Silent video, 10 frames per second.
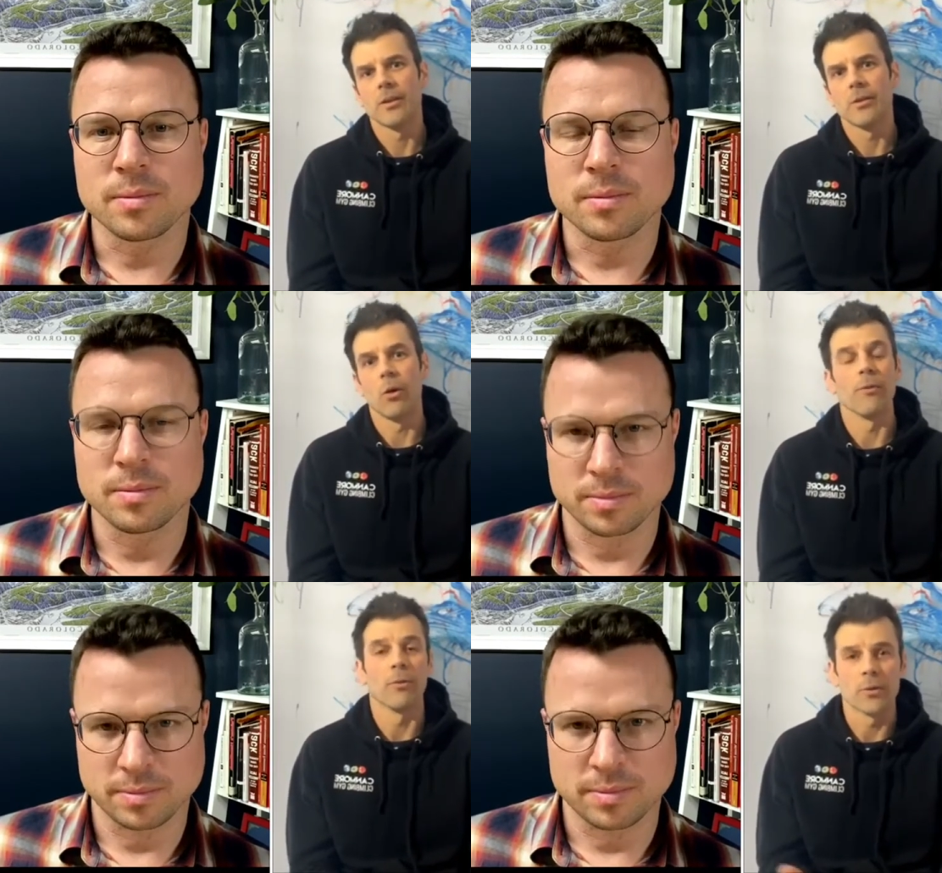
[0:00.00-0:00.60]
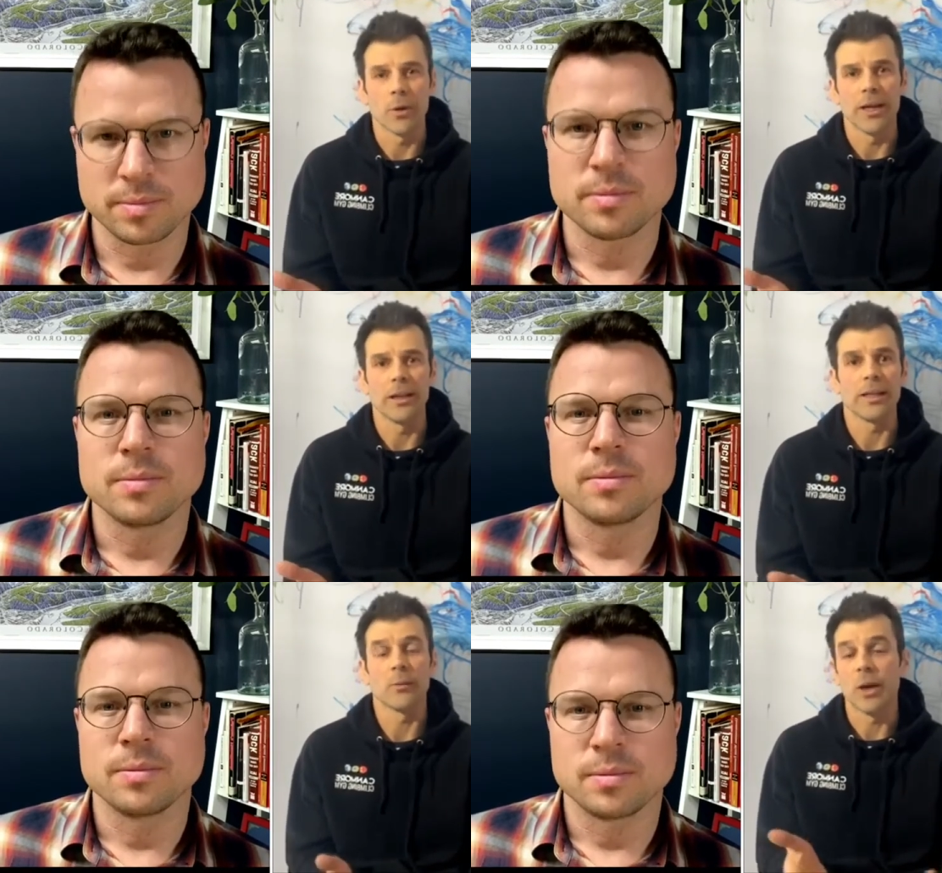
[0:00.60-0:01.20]
Speaker 1: Or if we're spraying
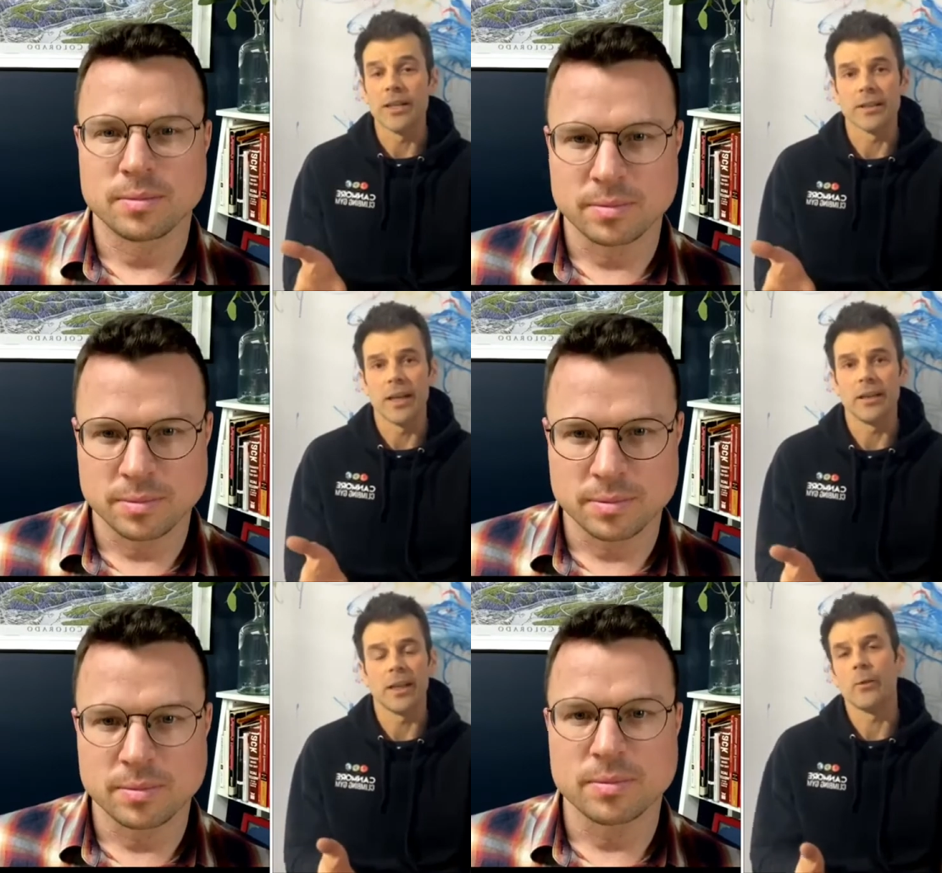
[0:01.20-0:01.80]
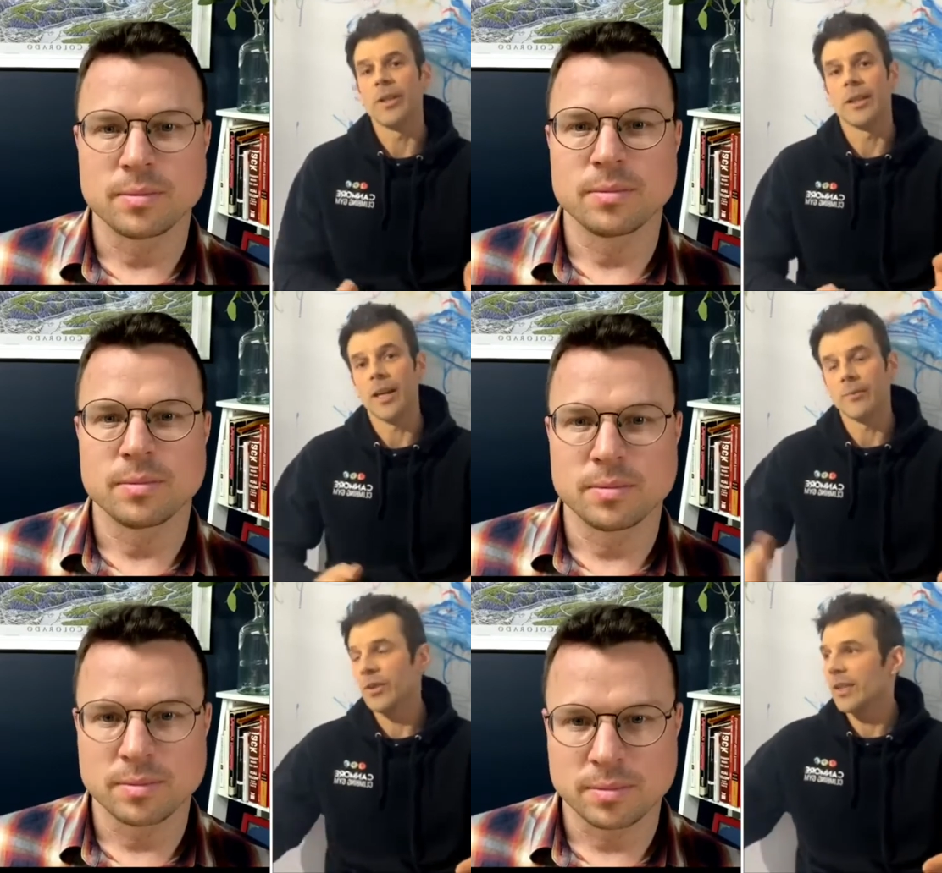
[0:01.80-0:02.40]
like spray stain, like we did
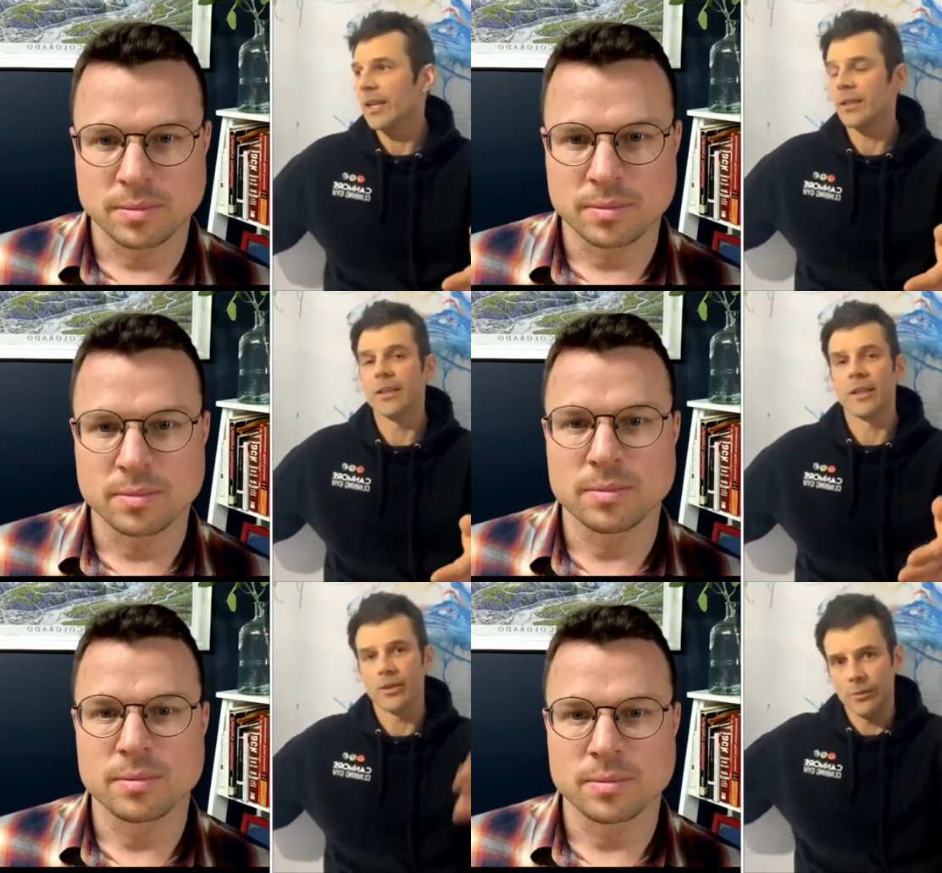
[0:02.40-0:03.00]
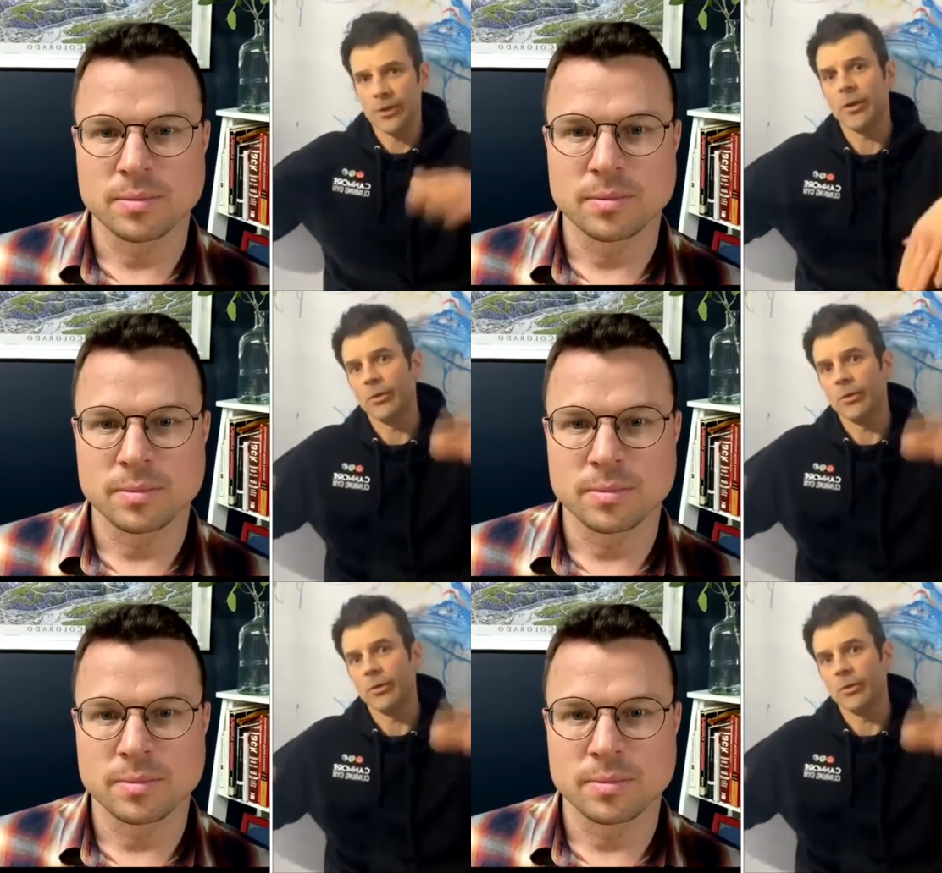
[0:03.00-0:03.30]
that stains kitchen, we toned